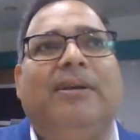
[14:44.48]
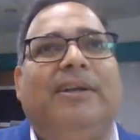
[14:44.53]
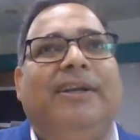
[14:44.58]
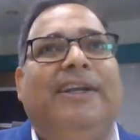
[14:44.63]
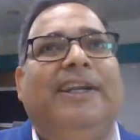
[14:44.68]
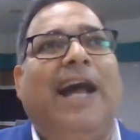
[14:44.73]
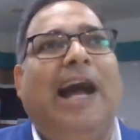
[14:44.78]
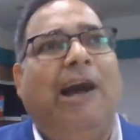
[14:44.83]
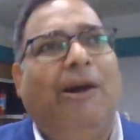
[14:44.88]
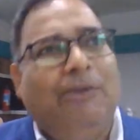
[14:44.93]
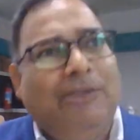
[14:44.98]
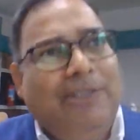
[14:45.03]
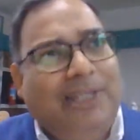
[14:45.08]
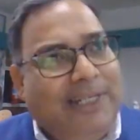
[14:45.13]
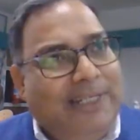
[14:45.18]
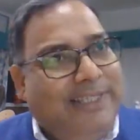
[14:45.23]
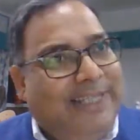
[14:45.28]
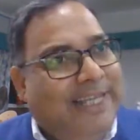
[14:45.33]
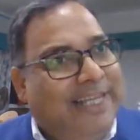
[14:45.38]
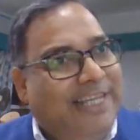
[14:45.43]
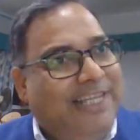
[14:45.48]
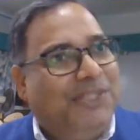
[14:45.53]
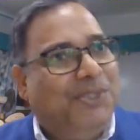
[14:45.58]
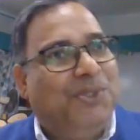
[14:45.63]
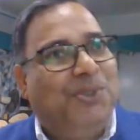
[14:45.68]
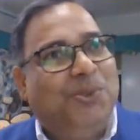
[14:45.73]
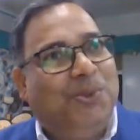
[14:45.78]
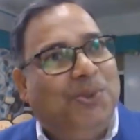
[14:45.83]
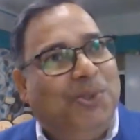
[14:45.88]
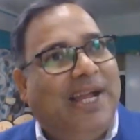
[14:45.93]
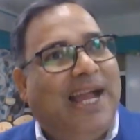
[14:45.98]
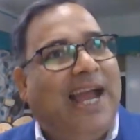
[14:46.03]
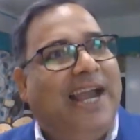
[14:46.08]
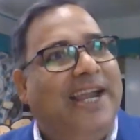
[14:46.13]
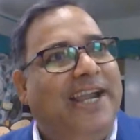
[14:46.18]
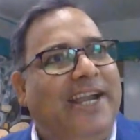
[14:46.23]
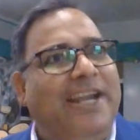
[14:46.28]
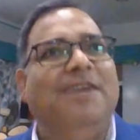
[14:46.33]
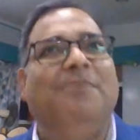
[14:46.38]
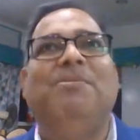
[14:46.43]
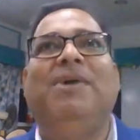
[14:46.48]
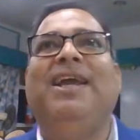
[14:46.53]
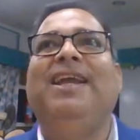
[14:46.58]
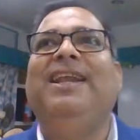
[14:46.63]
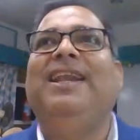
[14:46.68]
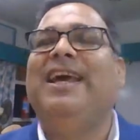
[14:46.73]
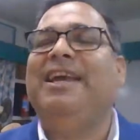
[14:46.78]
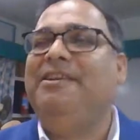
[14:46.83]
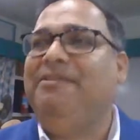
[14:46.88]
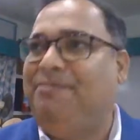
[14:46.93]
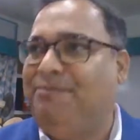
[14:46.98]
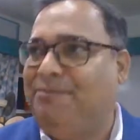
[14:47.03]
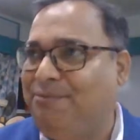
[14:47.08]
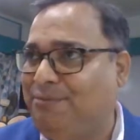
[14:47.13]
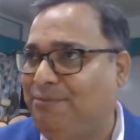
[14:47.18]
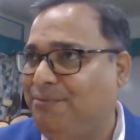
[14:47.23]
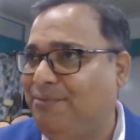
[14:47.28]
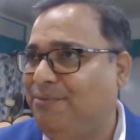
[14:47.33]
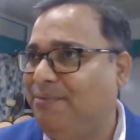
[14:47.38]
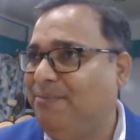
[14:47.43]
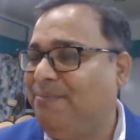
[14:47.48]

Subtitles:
now that there is no guide in my life,